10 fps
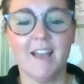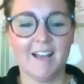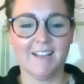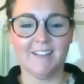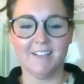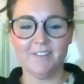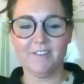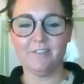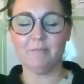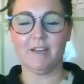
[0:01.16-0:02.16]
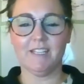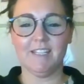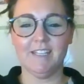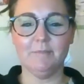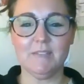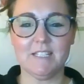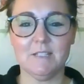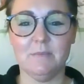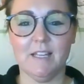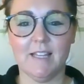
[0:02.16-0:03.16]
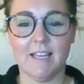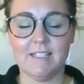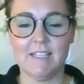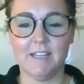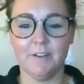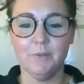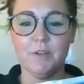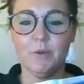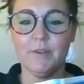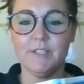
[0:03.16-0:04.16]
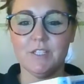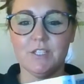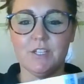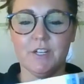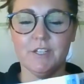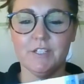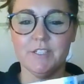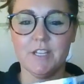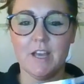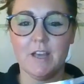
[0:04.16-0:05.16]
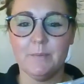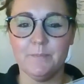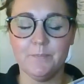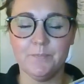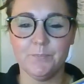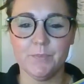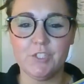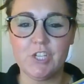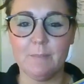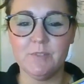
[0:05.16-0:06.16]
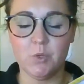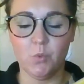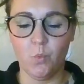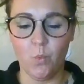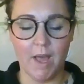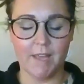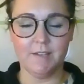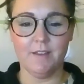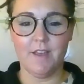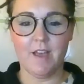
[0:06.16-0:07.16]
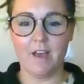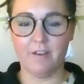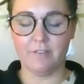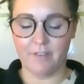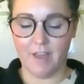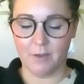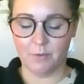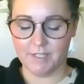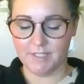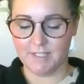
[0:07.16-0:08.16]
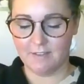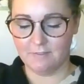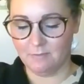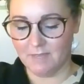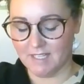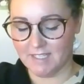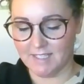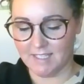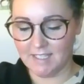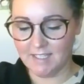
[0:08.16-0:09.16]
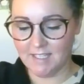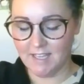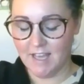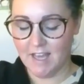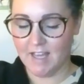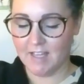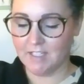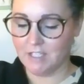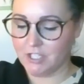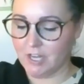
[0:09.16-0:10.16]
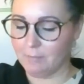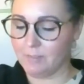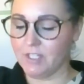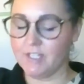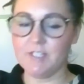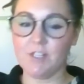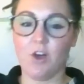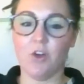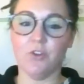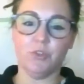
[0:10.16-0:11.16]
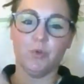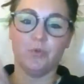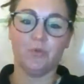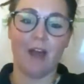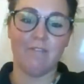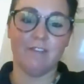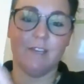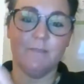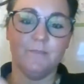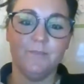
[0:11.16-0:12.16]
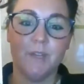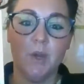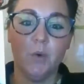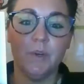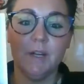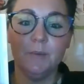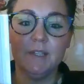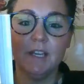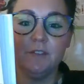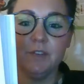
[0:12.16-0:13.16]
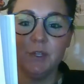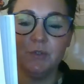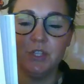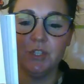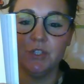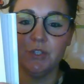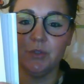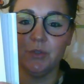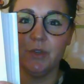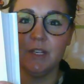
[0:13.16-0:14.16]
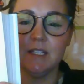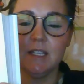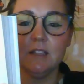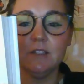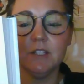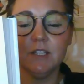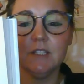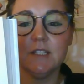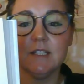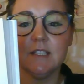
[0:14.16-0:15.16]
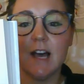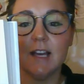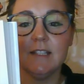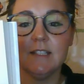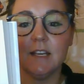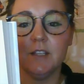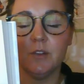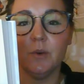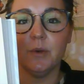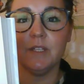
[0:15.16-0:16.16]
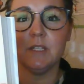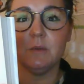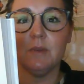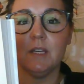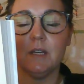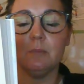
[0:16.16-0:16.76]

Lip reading: Hello, everybody. Mrs. Mainland here. We're going to start chapter 1 of our Save Me a Seat. This chapter is called Ravi. What I would like for you to do is take a look at the slides that you're going to be